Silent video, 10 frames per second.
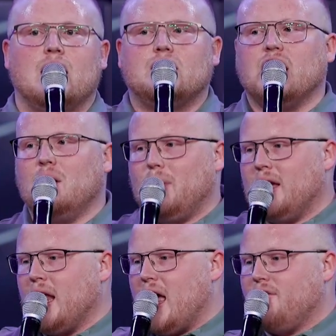He's going to
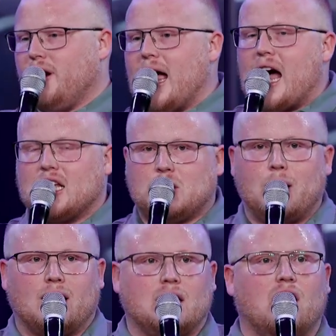be in every
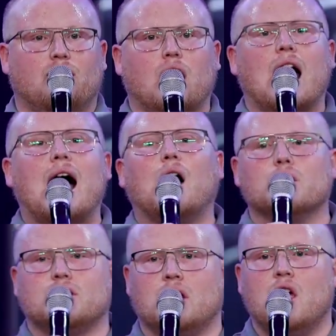aspect of our
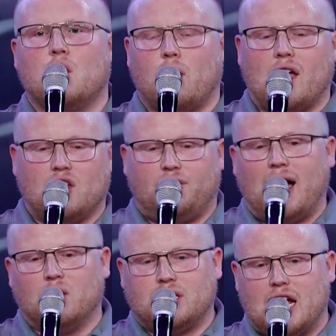house, right? The
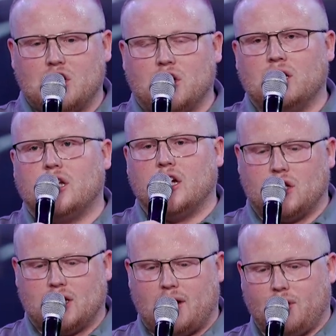foundation
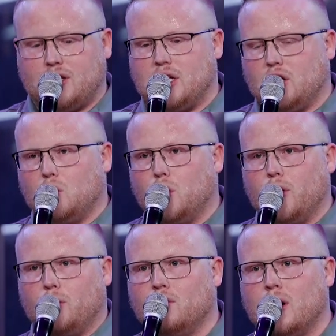touches every single
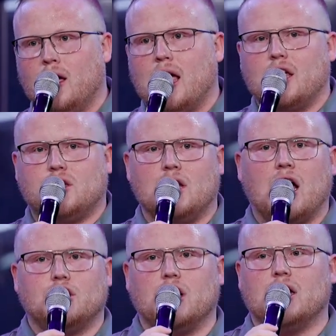room. It's
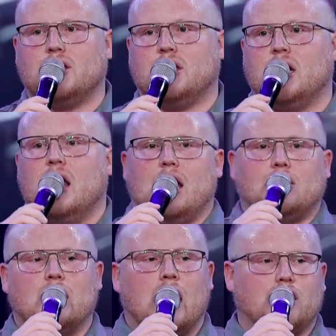not just,
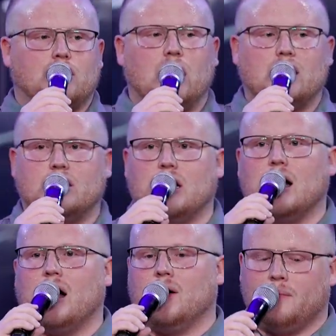it's not just
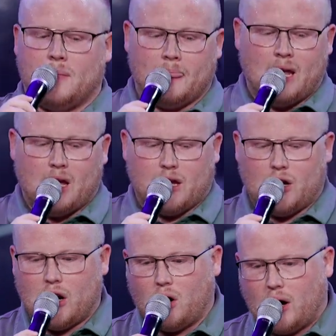um,
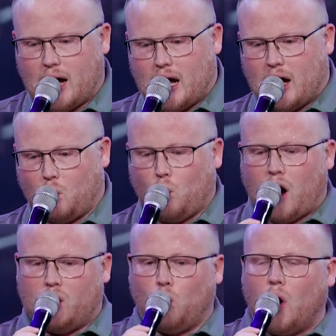you know, uh, uh,
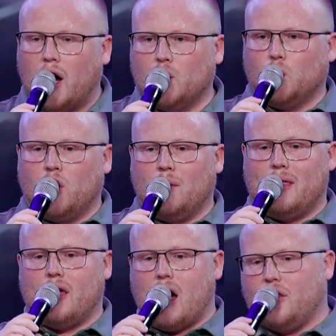on one room
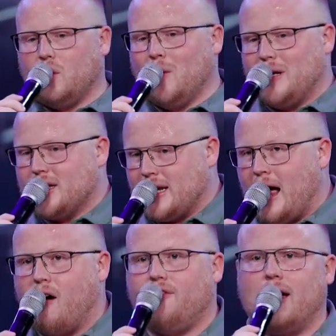and the other room doesn't
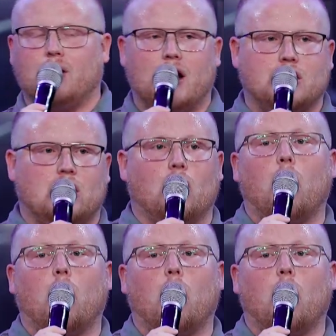have foundation.